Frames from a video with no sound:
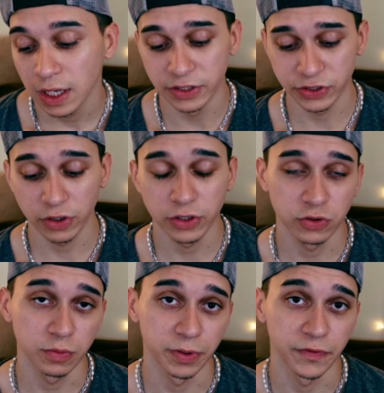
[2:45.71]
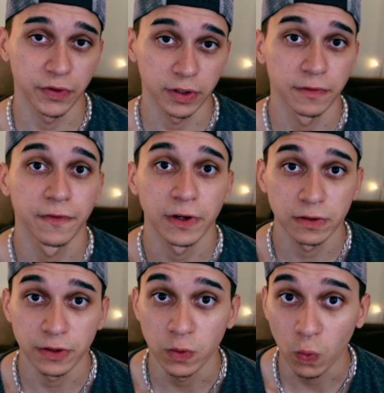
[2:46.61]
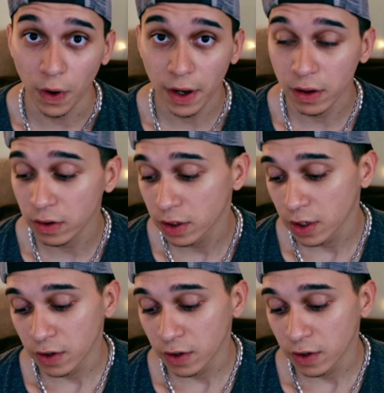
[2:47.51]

and it's going to perform fairly well.